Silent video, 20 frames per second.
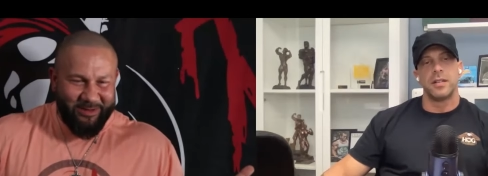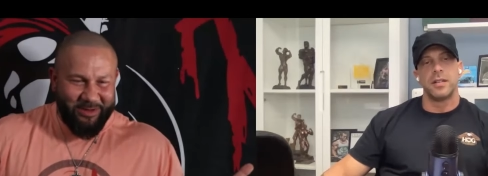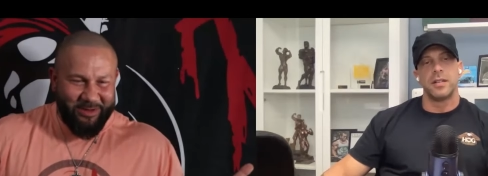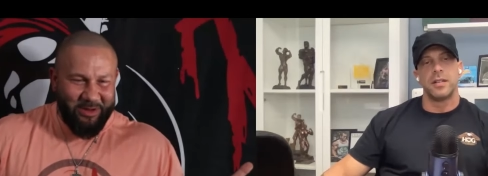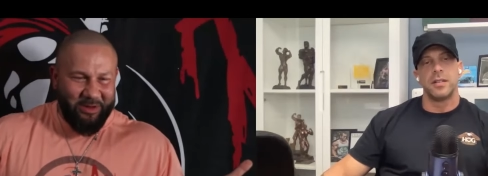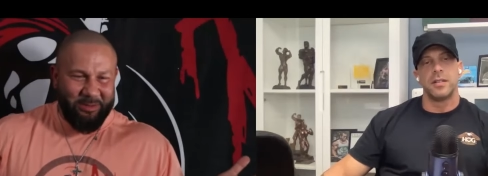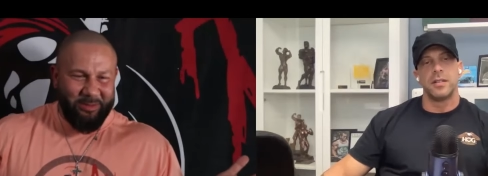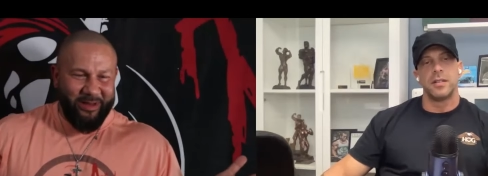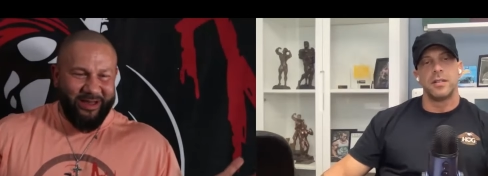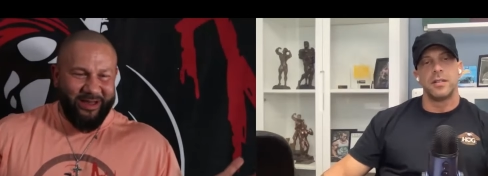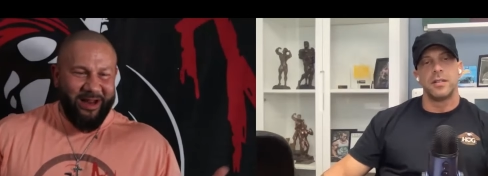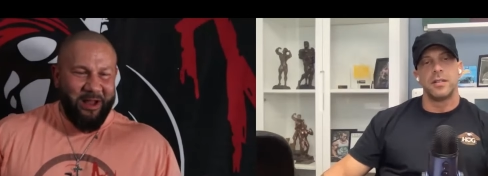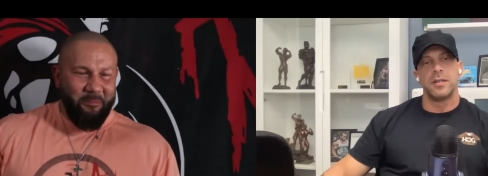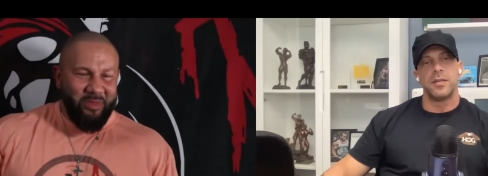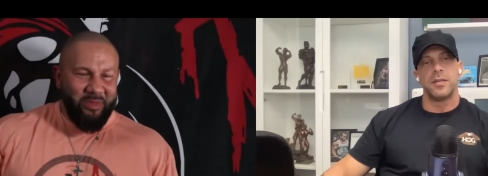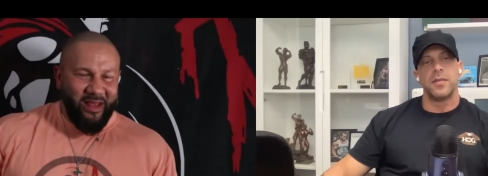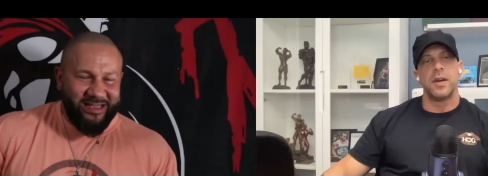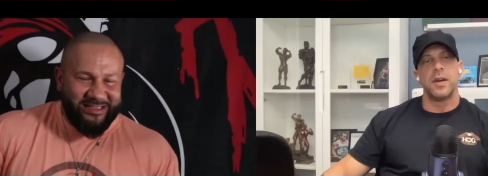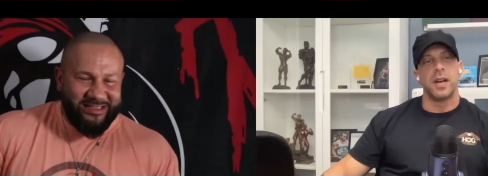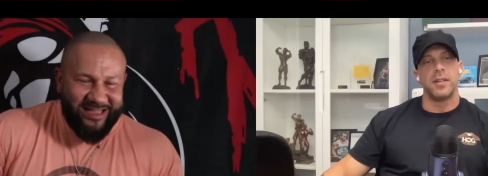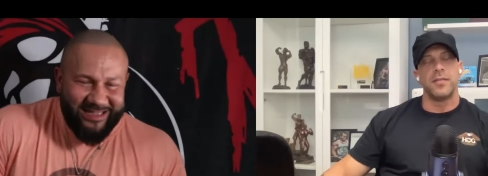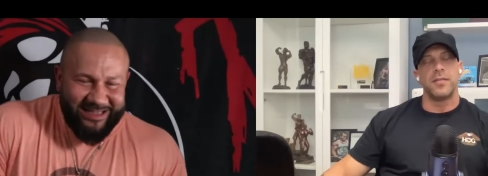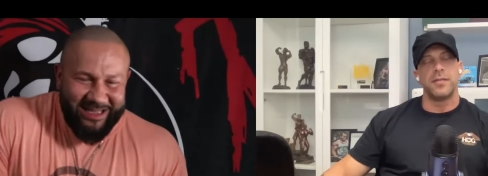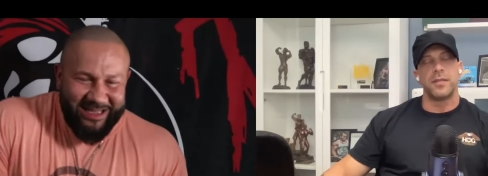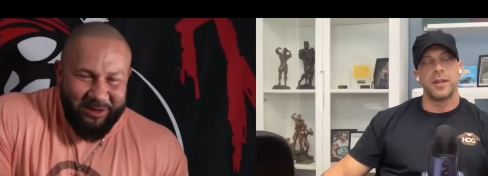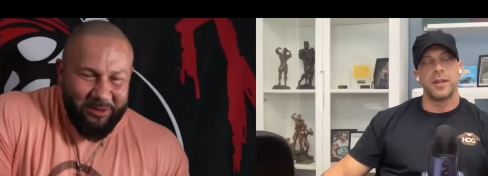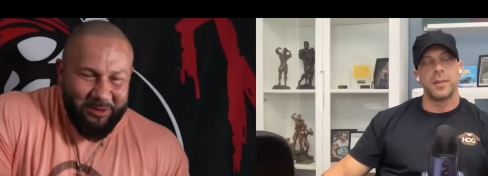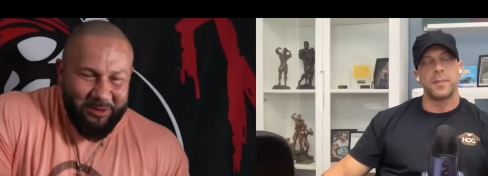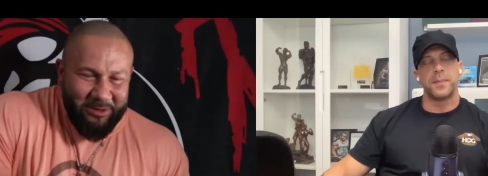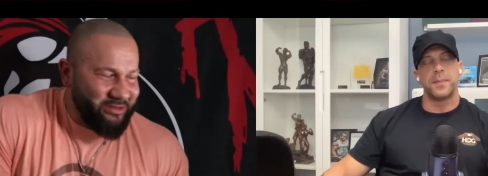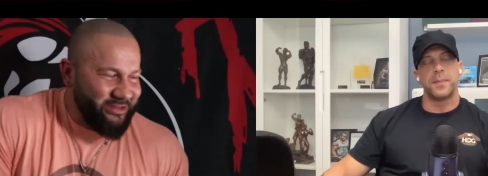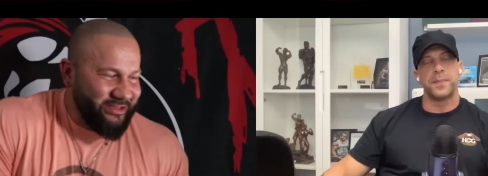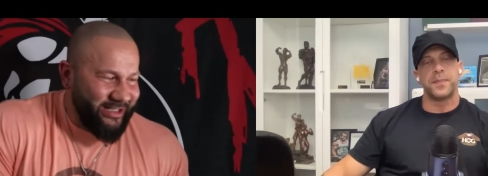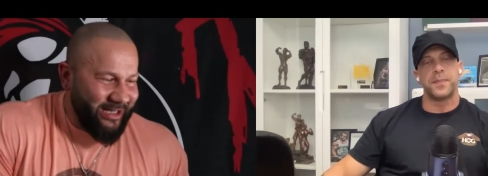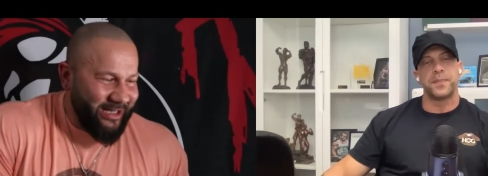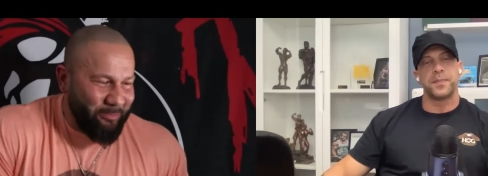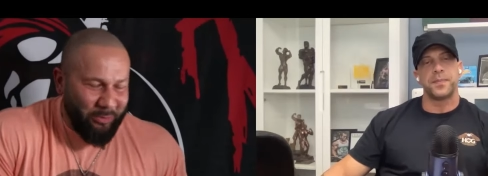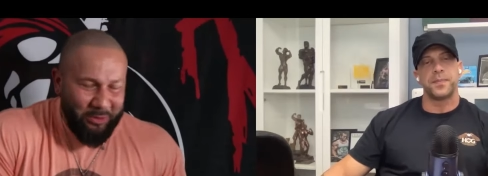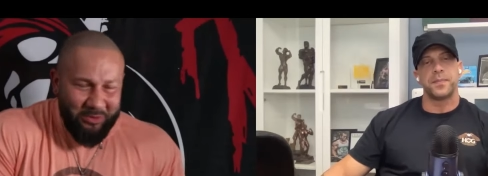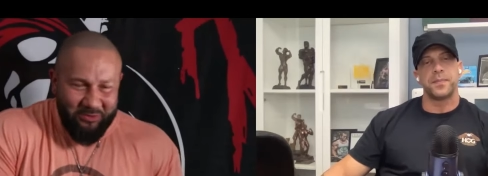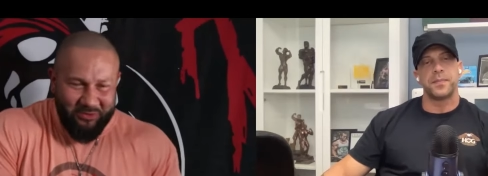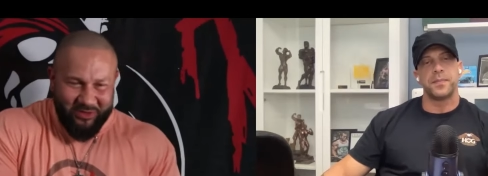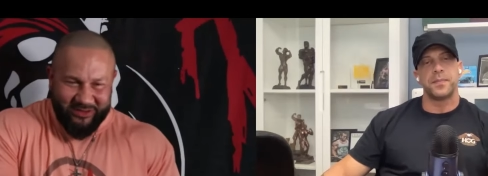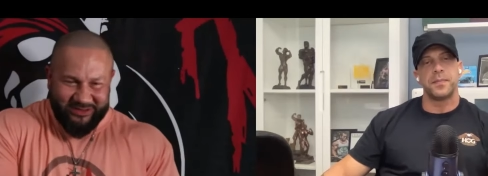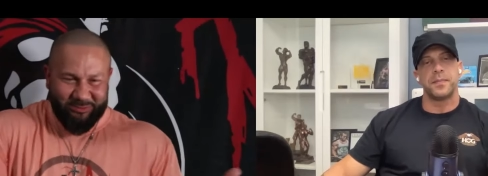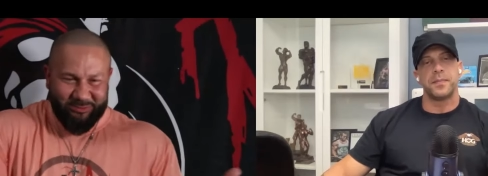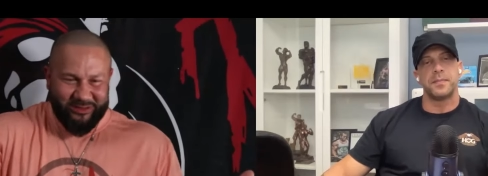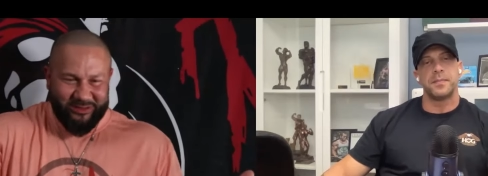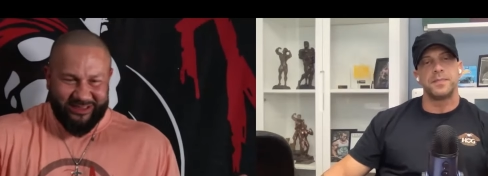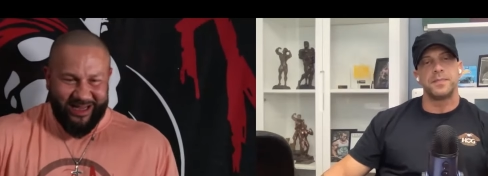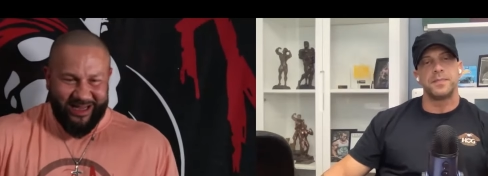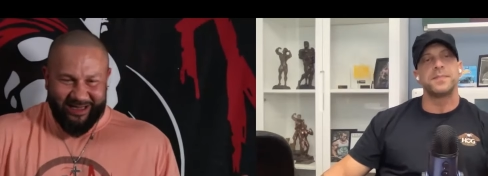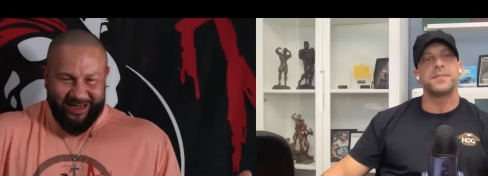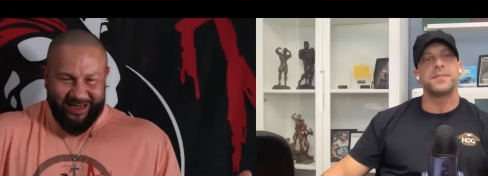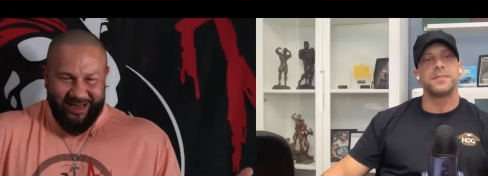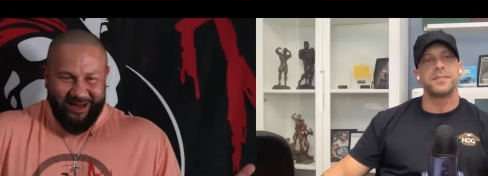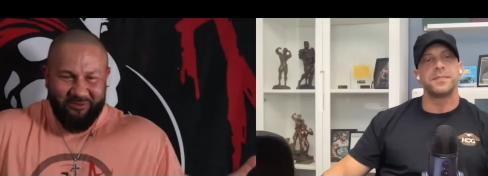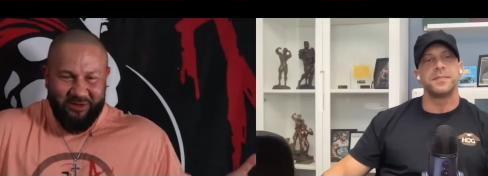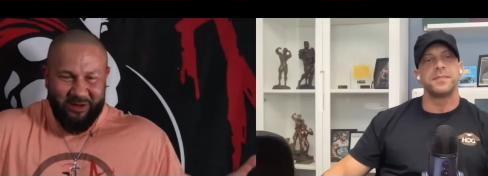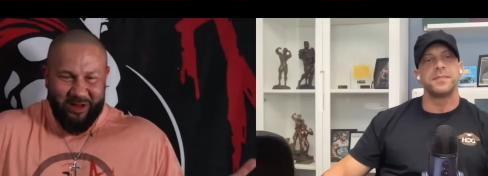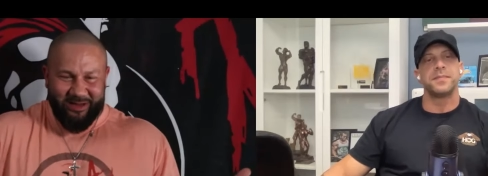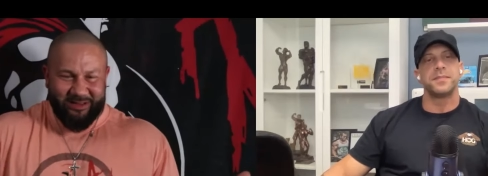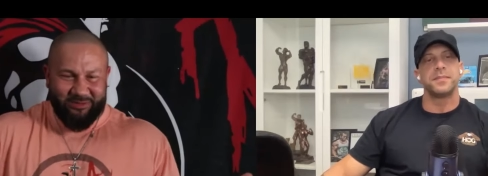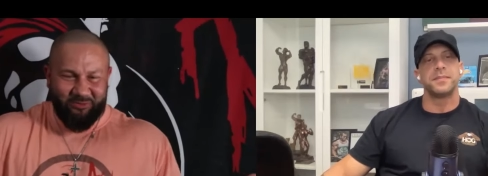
Speaker 1: You know what I mean? And it's uh, not that hard to see the proof. It was like every in